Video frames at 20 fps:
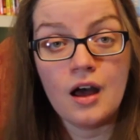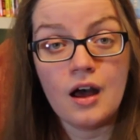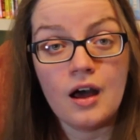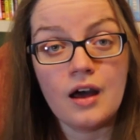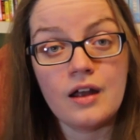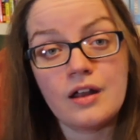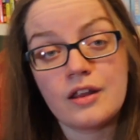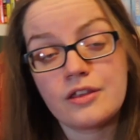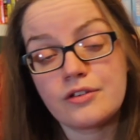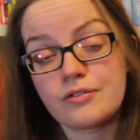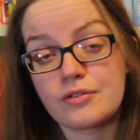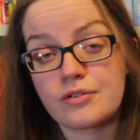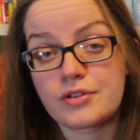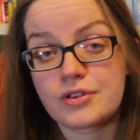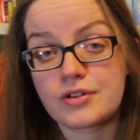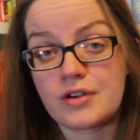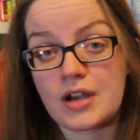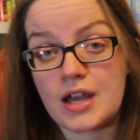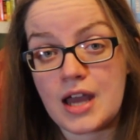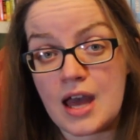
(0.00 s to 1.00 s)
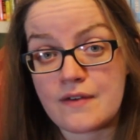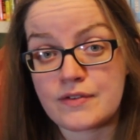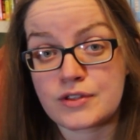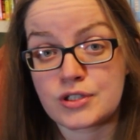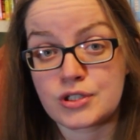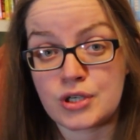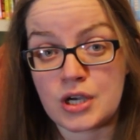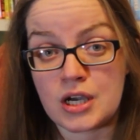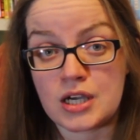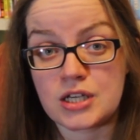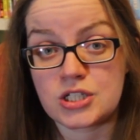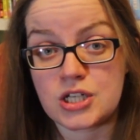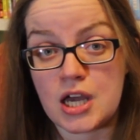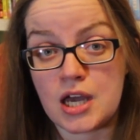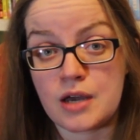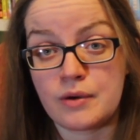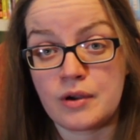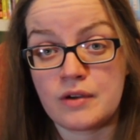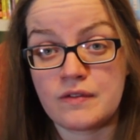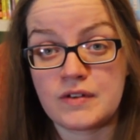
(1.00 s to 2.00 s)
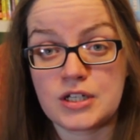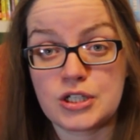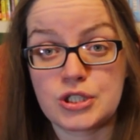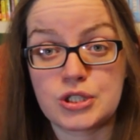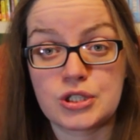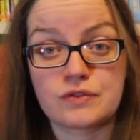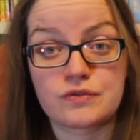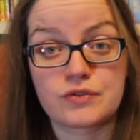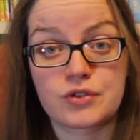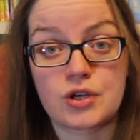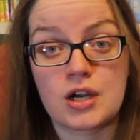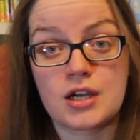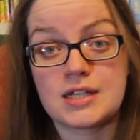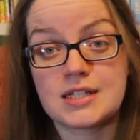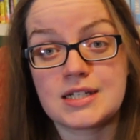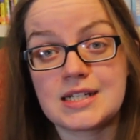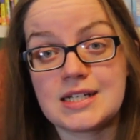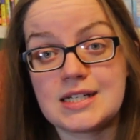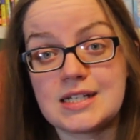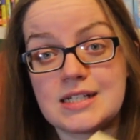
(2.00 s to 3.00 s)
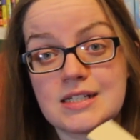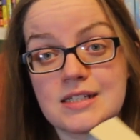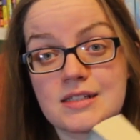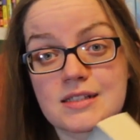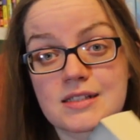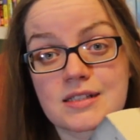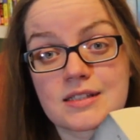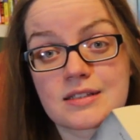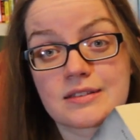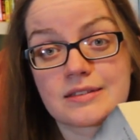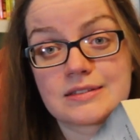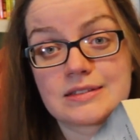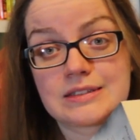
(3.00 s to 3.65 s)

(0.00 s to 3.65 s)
Another author I haven't tried yet, who I really should have tried, is